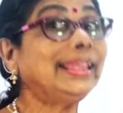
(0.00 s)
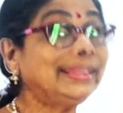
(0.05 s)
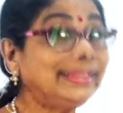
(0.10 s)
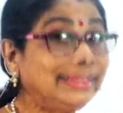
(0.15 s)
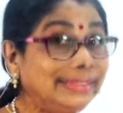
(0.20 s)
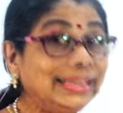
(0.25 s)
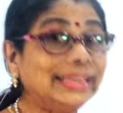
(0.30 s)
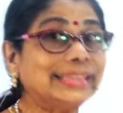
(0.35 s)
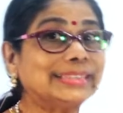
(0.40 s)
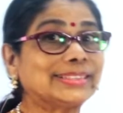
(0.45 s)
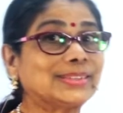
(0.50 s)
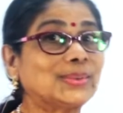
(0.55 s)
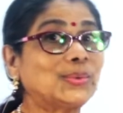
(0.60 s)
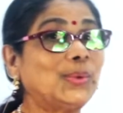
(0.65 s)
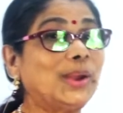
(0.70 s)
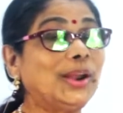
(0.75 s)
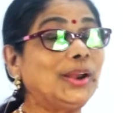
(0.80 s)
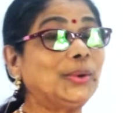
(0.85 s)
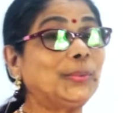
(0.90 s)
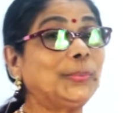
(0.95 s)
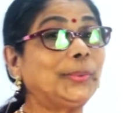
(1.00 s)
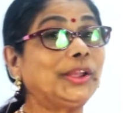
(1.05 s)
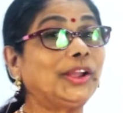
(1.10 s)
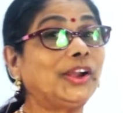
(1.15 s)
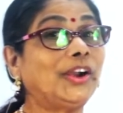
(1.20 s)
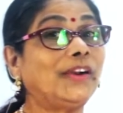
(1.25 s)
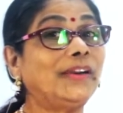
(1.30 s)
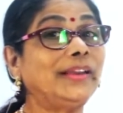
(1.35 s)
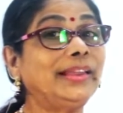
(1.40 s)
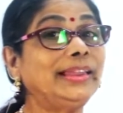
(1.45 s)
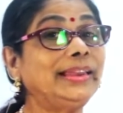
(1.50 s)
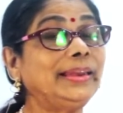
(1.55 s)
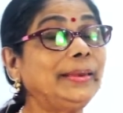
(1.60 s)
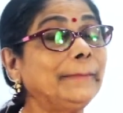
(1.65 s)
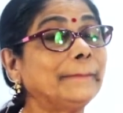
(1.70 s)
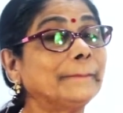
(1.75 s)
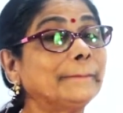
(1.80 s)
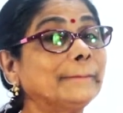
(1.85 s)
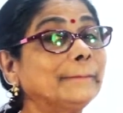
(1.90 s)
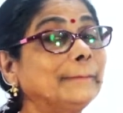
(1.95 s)
yes, 1 rupee coin
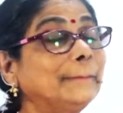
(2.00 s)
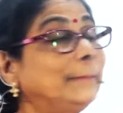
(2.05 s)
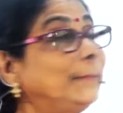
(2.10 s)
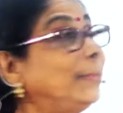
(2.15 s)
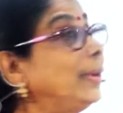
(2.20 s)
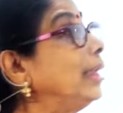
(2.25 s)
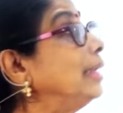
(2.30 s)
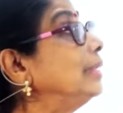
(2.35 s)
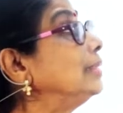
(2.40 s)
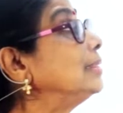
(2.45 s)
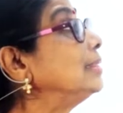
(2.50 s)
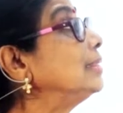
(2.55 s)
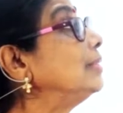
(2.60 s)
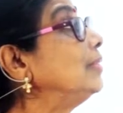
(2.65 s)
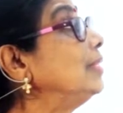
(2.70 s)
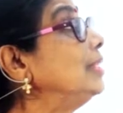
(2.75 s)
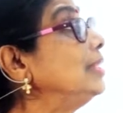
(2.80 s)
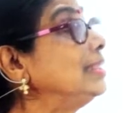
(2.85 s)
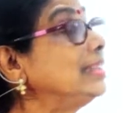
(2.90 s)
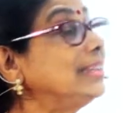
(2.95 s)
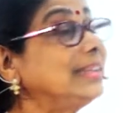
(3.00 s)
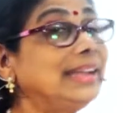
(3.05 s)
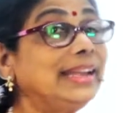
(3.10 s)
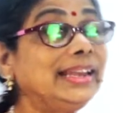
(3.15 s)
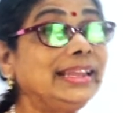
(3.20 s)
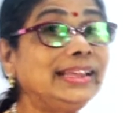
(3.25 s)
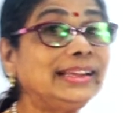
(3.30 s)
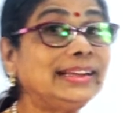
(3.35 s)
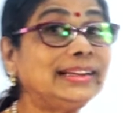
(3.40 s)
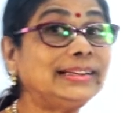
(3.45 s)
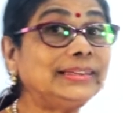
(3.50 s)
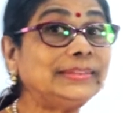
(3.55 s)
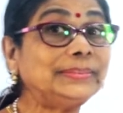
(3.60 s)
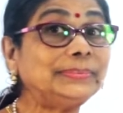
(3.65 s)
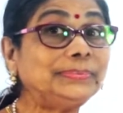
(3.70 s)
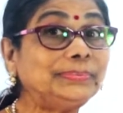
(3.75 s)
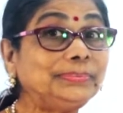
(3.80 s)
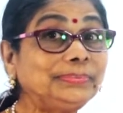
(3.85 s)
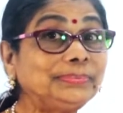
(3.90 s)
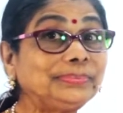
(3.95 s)
plus, what is written here?
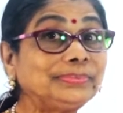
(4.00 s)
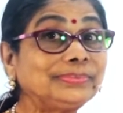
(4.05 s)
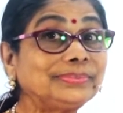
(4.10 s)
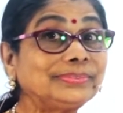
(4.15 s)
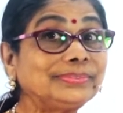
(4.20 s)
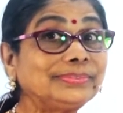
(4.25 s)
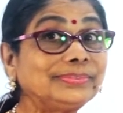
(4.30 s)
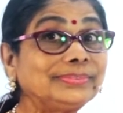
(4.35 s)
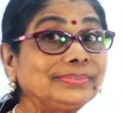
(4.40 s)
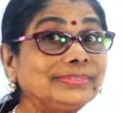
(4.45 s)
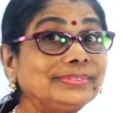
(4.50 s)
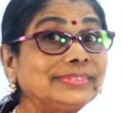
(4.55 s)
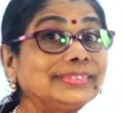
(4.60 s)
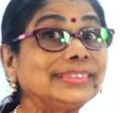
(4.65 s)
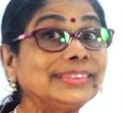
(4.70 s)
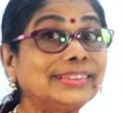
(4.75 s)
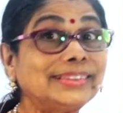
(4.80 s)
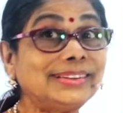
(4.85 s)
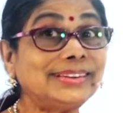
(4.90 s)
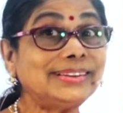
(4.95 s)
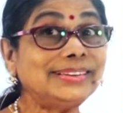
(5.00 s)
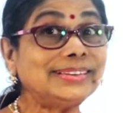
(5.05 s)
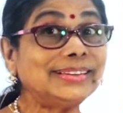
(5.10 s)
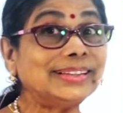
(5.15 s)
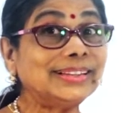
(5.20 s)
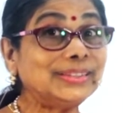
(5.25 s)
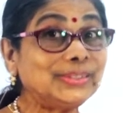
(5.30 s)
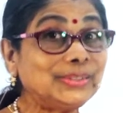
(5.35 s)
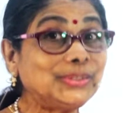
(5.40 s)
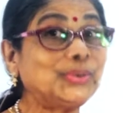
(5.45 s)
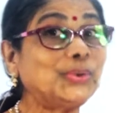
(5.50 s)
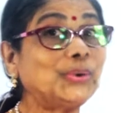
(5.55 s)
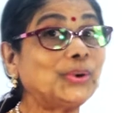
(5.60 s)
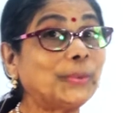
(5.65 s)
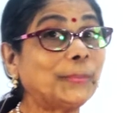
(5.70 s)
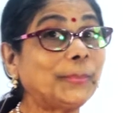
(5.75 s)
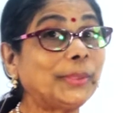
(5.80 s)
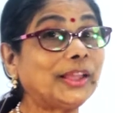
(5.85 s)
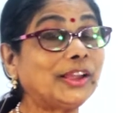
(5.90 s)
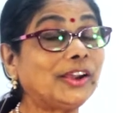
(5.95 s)
Good, 2
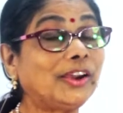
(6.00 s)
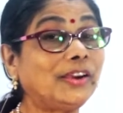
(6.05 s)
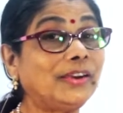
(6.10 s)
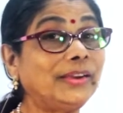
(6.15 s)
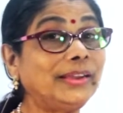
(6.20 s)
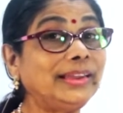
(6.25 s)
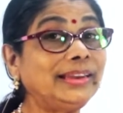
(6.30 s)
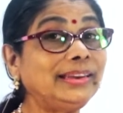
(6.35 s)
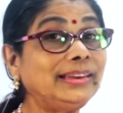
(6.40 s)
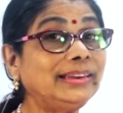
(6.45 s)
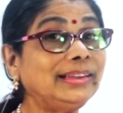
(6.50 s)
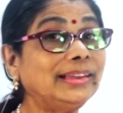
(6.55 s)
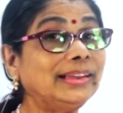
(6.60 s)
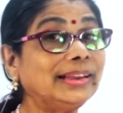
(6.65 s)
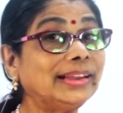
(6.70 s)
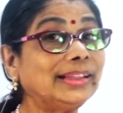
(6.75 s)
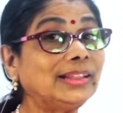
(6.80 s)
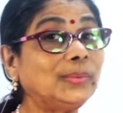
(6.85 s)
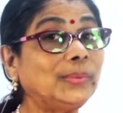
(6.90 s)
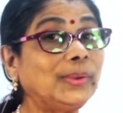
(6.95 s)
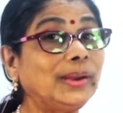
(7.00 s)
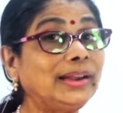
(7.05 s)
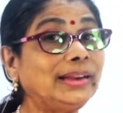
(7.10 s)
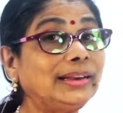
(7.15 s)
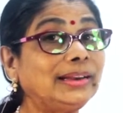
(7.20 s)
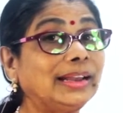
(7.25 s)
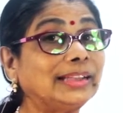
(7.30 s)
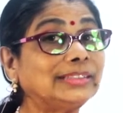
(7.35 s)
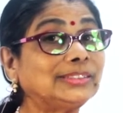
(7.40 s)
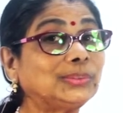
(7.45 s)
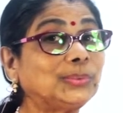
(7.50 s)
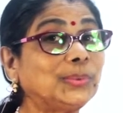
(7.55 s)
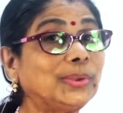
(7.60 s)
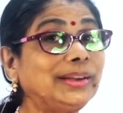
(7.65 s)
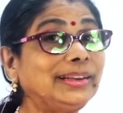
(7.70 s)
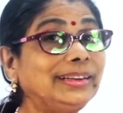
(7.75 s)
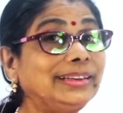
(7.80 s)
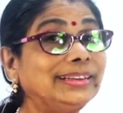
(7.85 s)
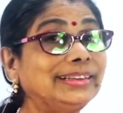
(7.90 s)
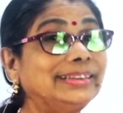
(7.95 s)
rupee coin, another one, last
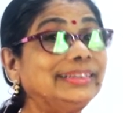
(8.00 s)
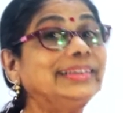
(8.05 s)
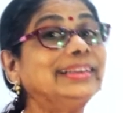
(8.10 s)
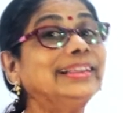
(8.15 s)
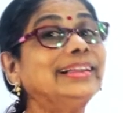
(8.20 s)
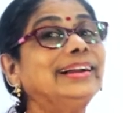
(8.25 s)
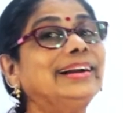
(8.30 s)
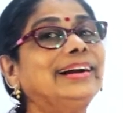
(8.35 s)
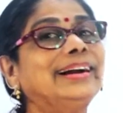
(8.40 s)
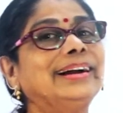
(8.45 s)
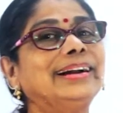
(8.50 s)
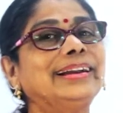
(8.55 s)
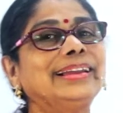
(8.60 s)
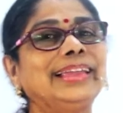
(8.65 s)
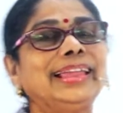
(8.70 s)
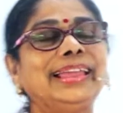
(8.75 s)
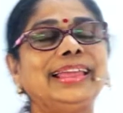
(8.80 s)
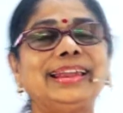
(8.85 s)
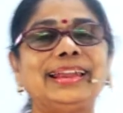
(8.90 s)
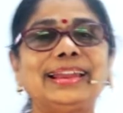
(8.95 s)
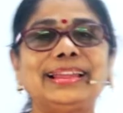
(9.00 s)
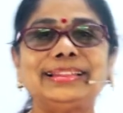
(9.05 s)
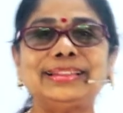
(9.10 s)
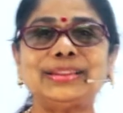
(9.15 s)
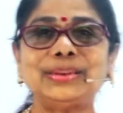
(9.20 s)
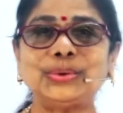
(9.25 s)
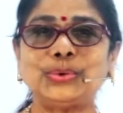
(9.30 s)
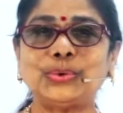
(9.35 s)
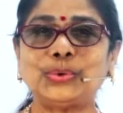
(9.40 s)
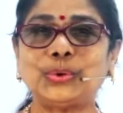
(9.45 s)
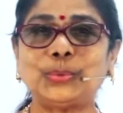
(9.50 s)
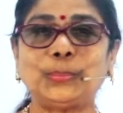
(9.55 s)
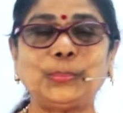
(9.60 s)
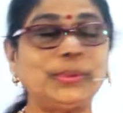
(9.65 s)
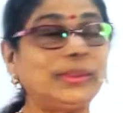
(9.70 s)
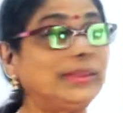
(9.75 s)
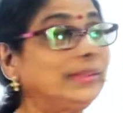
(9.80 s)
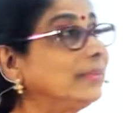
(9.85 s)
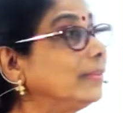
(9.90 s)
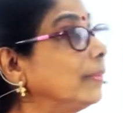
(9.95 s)
one, again another 2
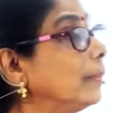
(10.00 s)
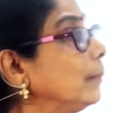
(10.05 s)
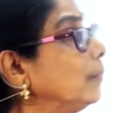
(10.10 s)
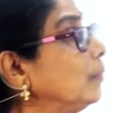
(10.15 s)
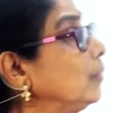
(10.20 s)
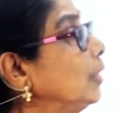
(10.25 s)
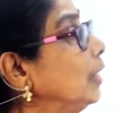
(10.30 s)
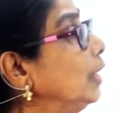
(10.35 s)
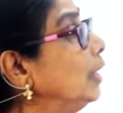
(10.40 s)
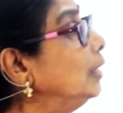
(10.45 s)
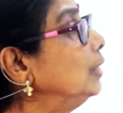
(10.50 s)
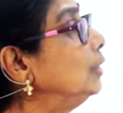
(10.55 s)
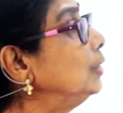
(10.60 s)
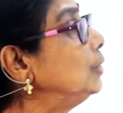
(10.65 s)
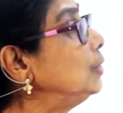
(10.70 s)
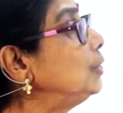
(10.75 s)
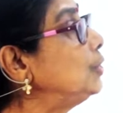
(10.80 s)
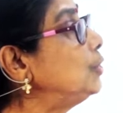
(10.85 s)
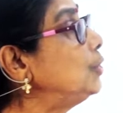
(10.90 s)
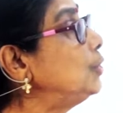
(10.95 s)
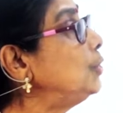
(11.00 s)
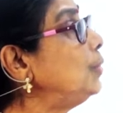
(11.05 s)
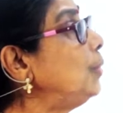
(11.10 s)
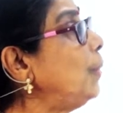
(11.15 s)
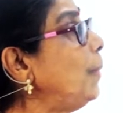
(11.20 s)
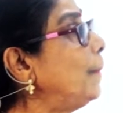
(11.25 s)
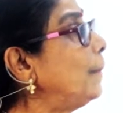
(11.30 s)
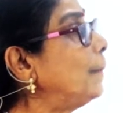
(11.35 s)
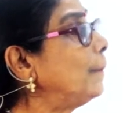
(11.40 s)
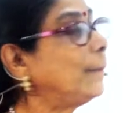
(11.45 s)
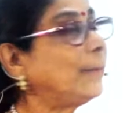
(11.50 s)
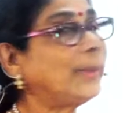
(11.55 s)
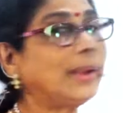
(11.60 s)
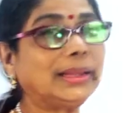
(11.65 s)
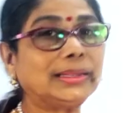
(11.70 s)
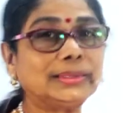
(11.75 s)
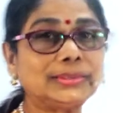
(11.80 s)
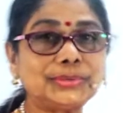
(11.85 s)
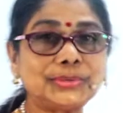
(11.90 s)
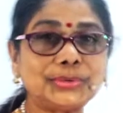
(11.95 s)
rupees. 2
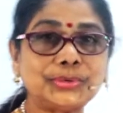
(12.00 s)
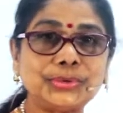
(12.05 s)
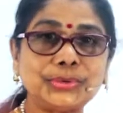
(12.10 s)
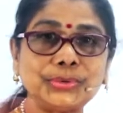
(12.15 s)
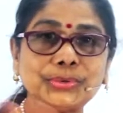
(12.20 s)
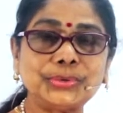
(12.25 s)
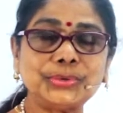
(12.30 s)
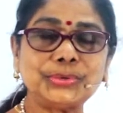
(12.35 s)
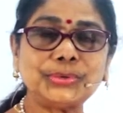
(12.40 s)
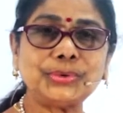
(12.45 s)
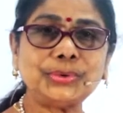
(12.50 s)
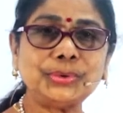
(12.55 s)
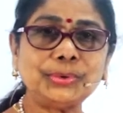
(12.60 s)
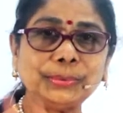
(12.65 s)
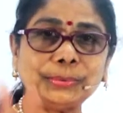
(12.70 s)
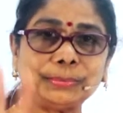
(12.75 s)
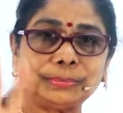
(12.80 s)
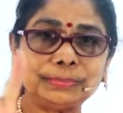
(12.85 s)
plus 2,